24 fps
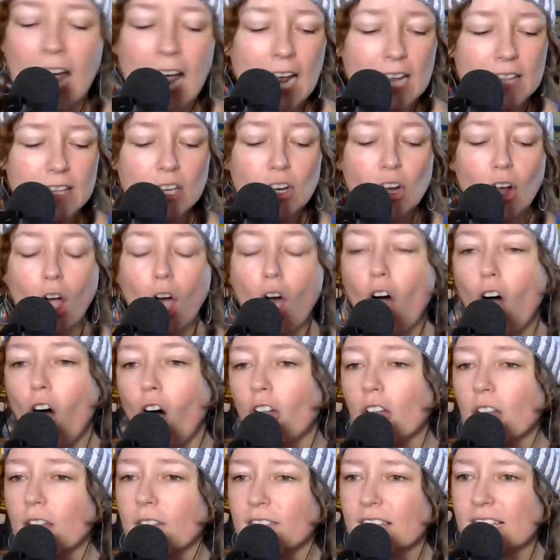There are
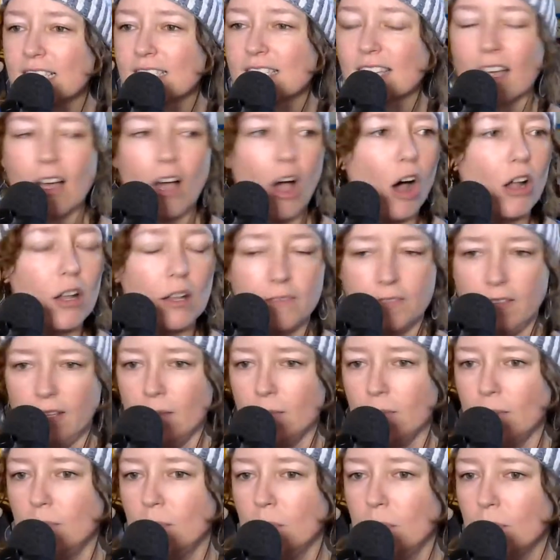all of
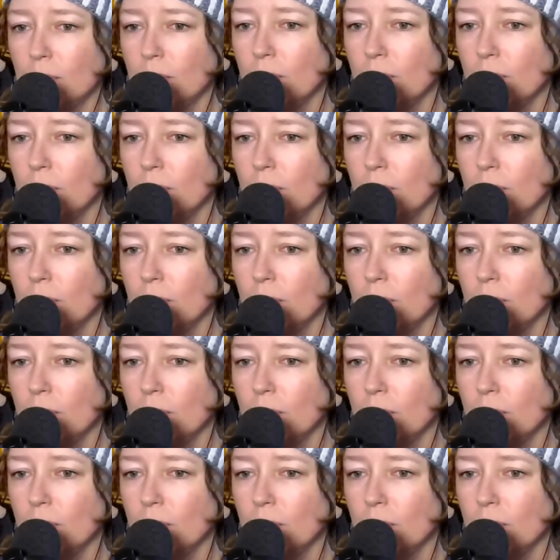them,